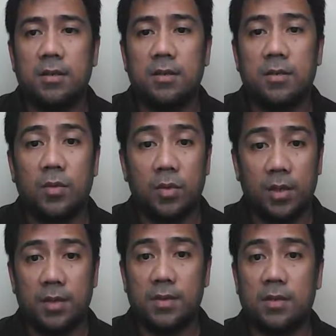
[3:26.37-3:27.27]
rook
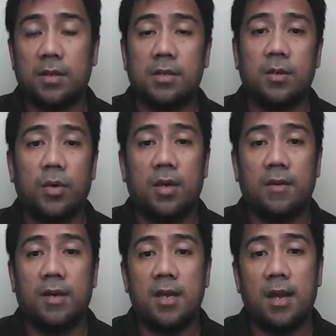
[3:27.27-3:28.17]
d6. Now we
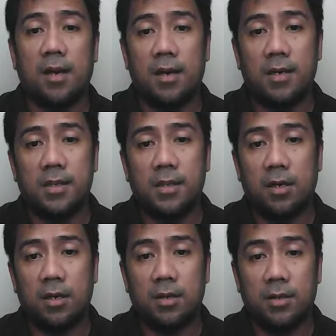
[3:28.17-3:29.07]
have an Alechine's
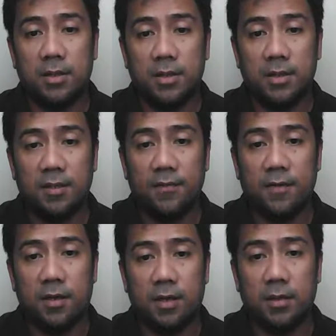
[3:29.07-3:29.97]
gun on the d
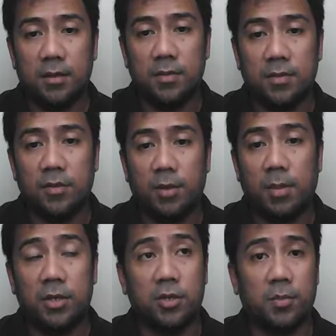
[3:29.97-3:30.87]
file with 3
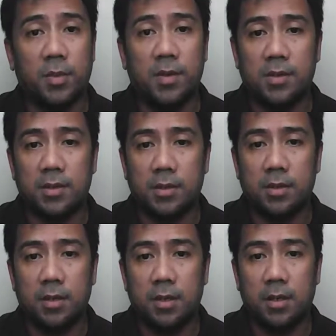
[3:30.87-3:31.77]
major
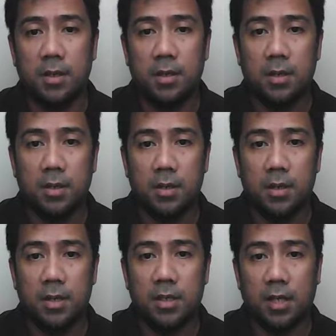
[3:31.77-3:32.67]
pieces,
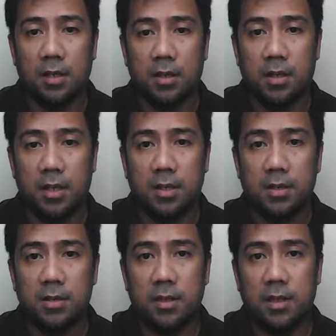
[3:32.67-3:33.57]
attacking the
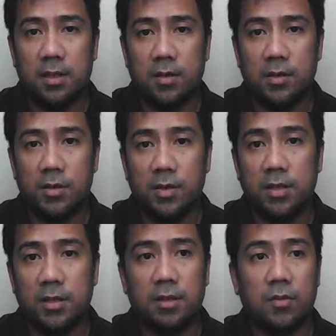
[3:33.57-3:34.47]
knight and also
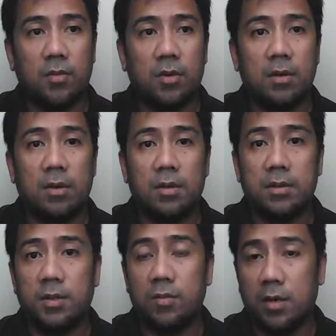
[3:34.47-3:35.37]
hitting the rook on
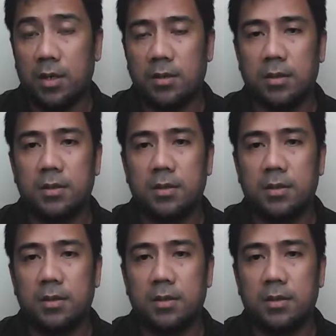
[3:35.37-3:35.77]
d1.